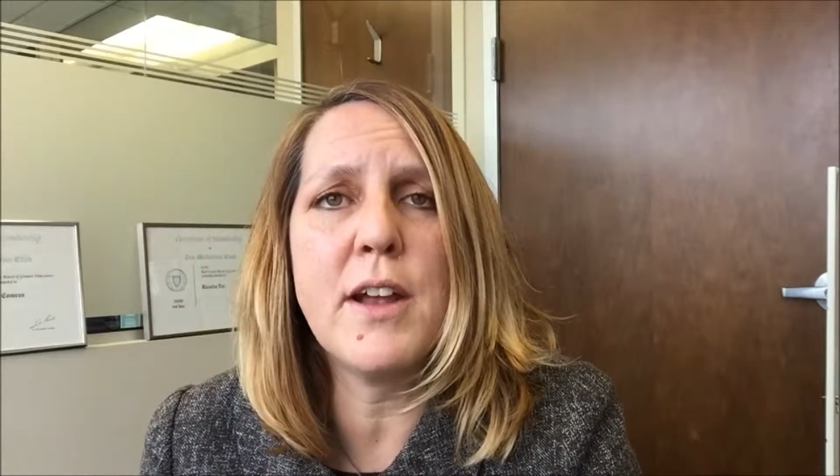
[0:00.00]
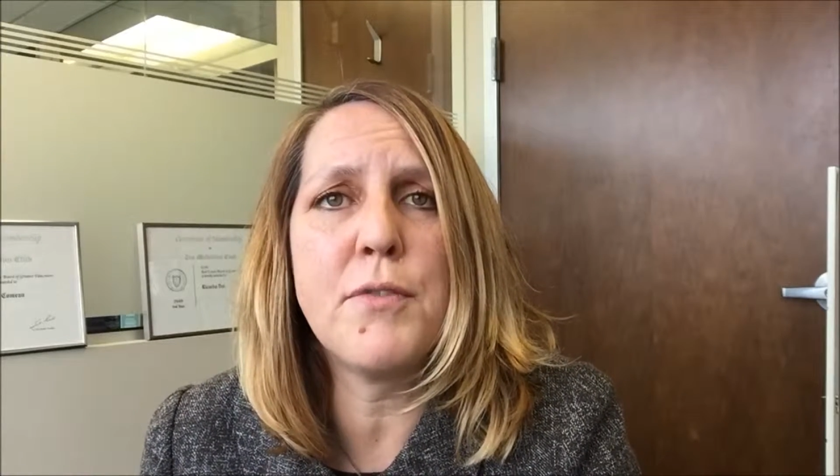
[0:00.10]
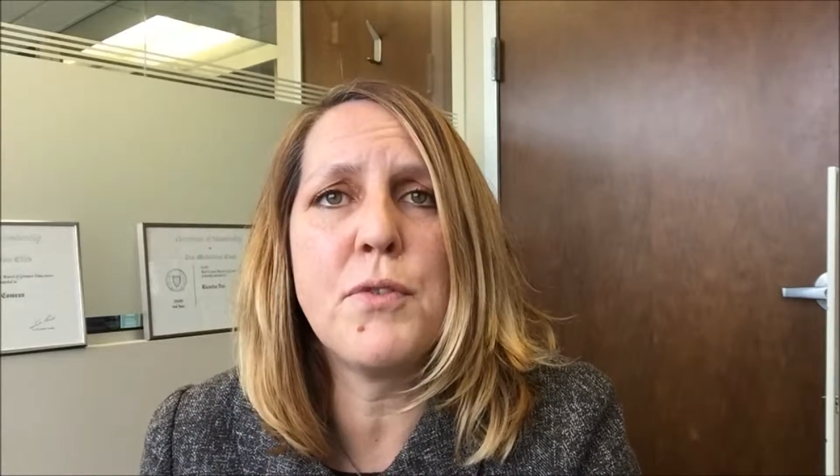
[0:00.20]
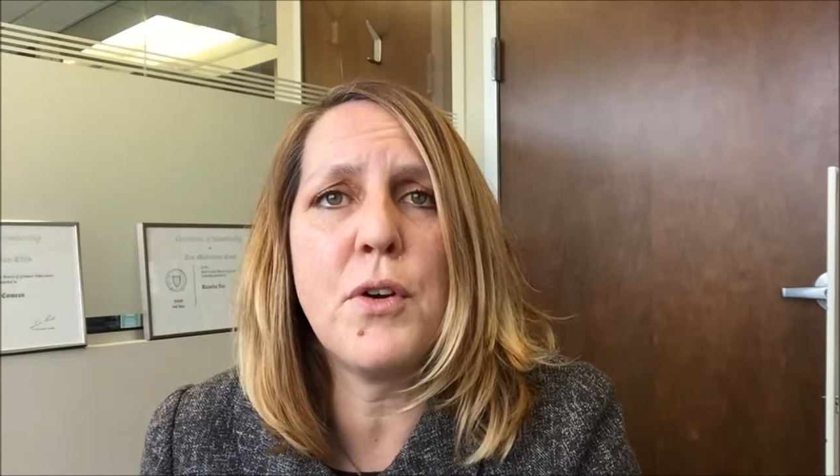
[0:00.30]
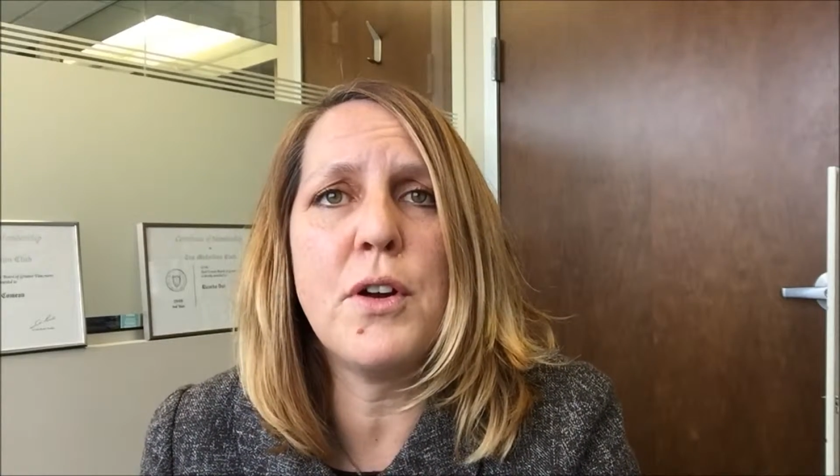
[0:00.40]

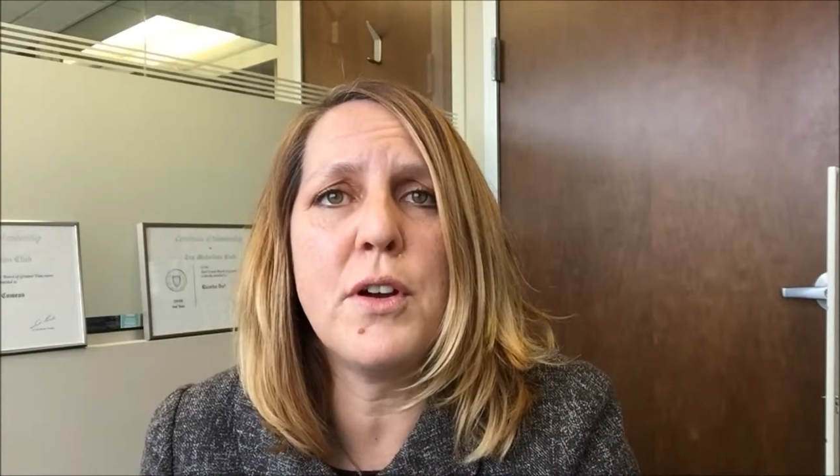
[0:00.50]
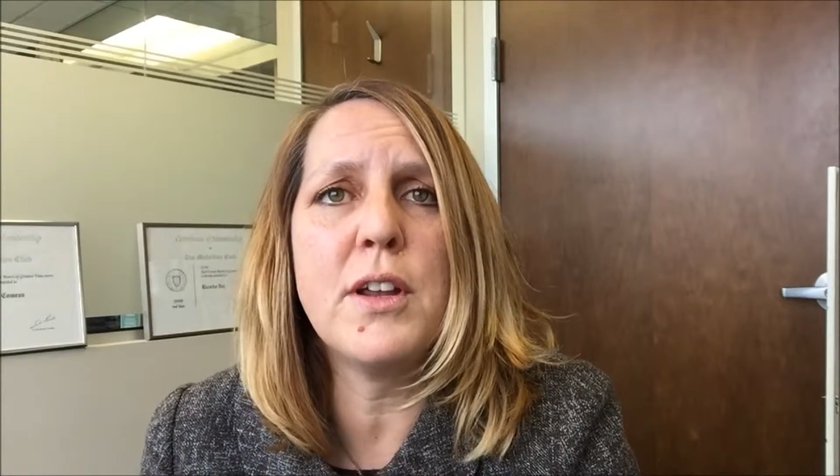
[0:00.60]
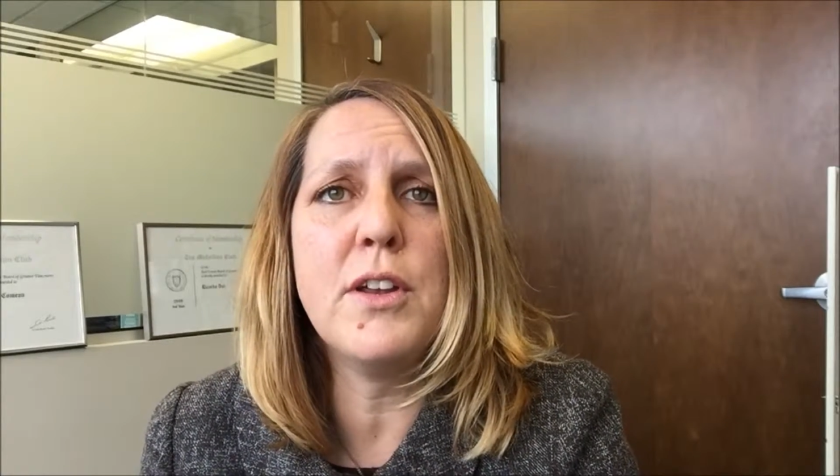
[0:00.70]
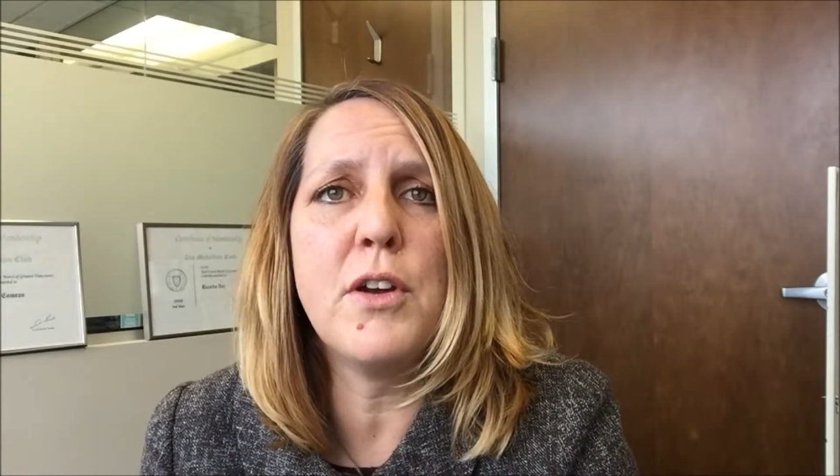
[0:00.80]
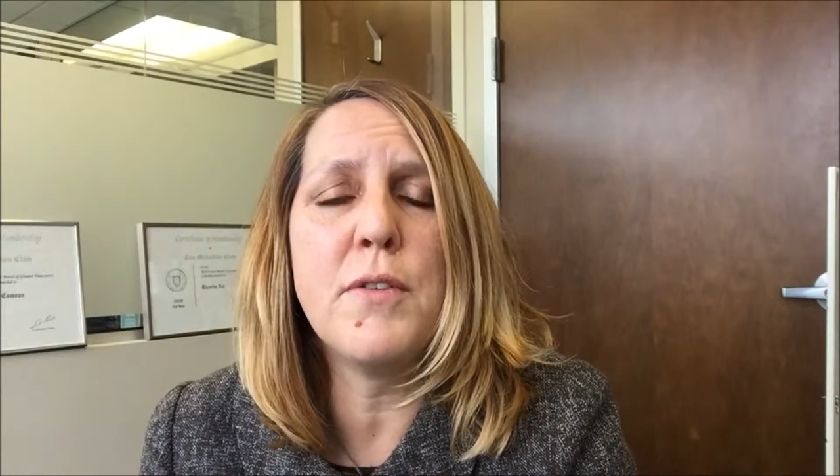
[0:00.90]
Therefore,
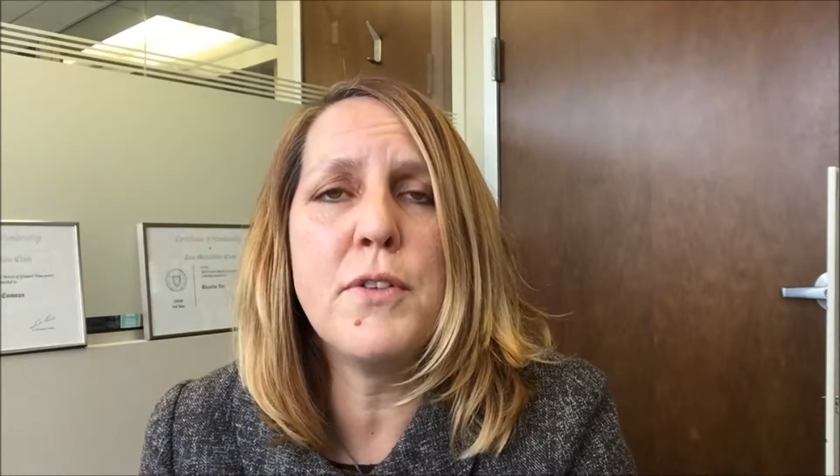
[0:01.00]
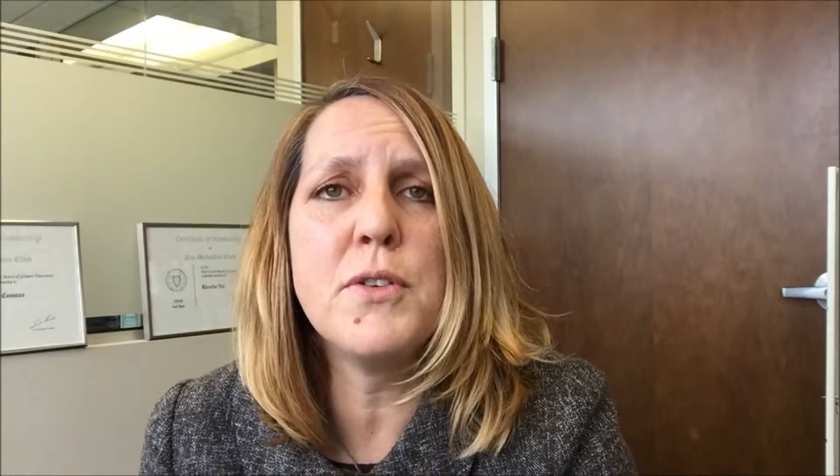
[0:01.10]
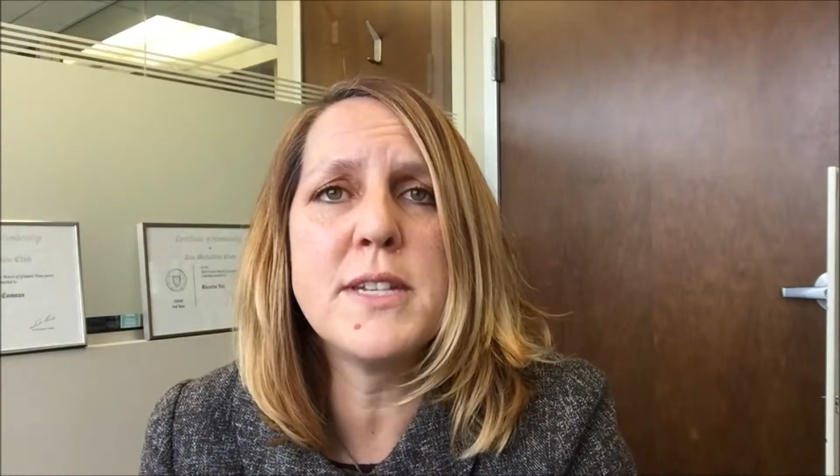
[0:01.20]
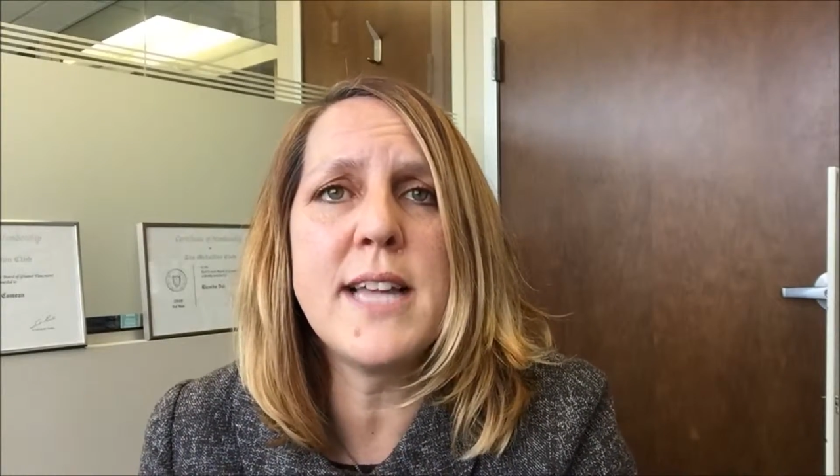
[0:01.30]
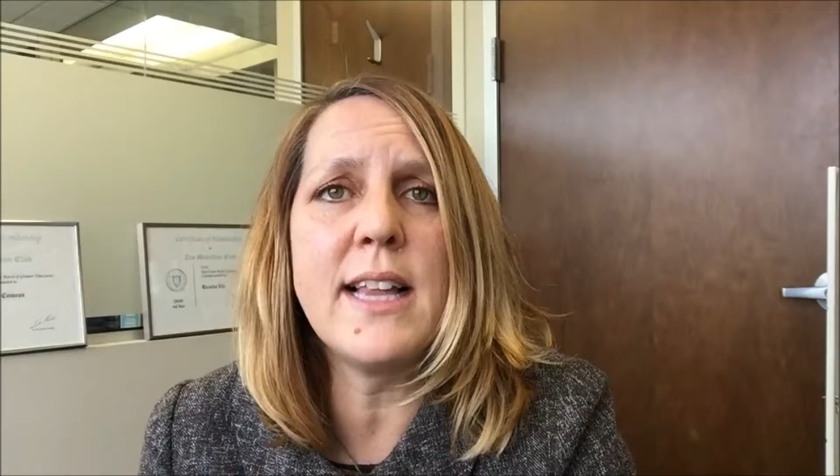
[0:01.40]
if
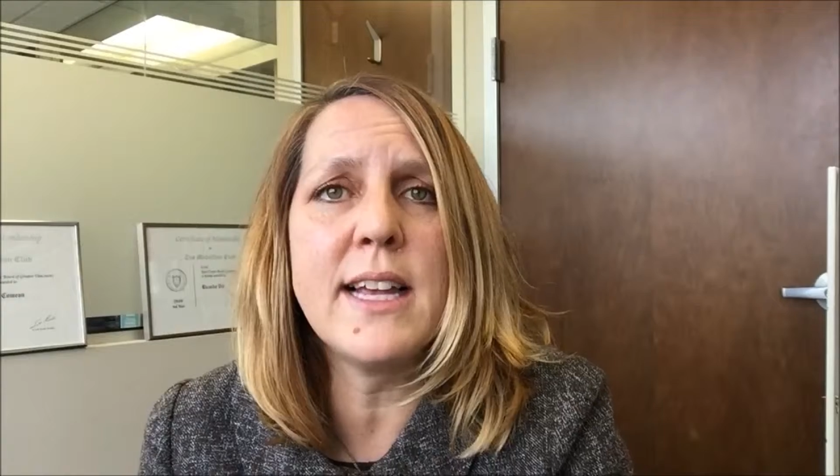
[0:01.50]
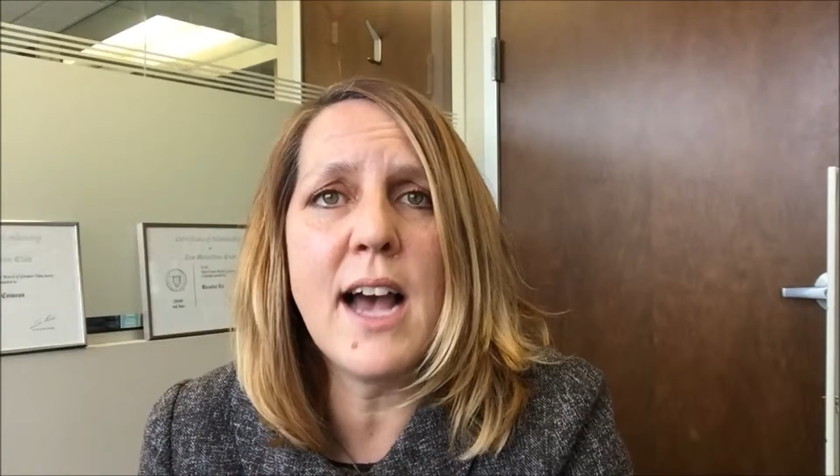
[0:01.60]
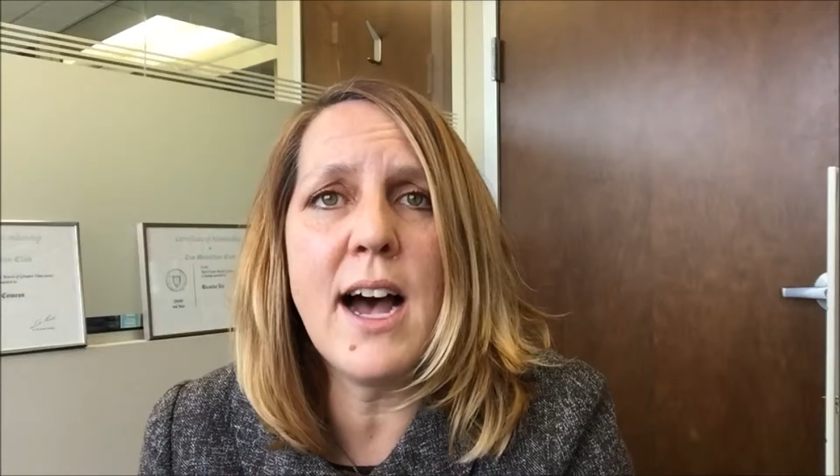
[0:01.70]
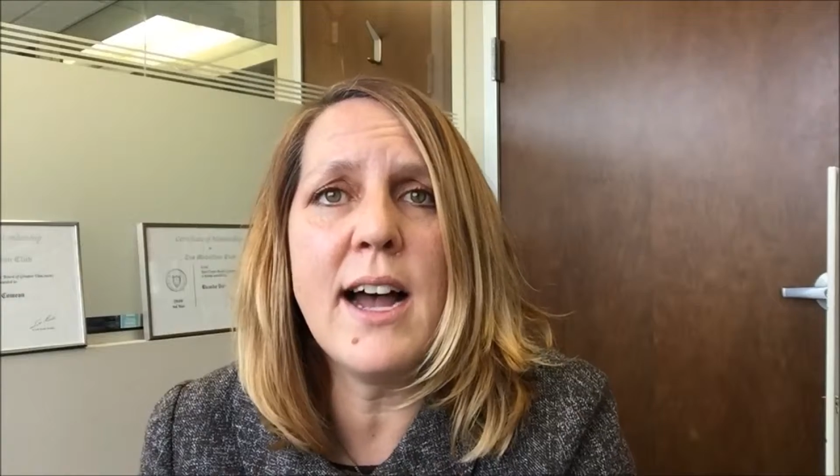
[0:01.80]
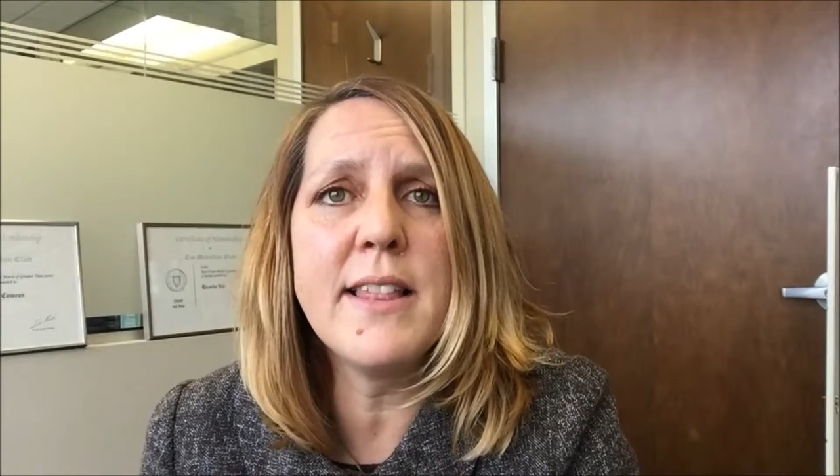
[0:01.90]
you're selling
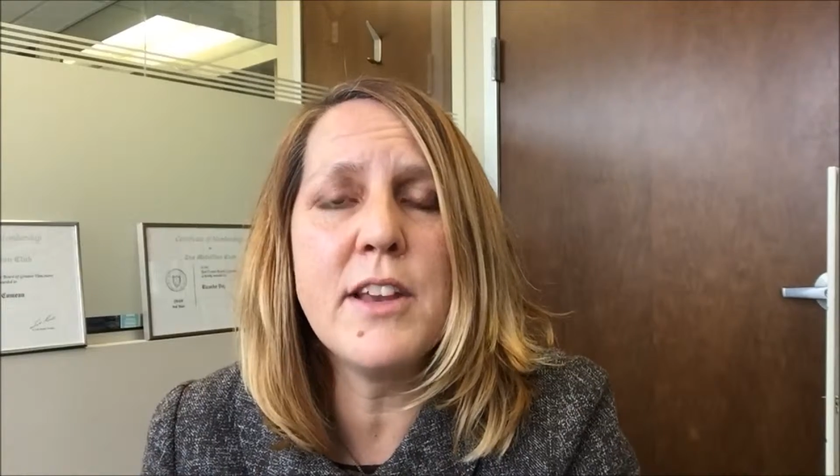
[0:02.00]
high,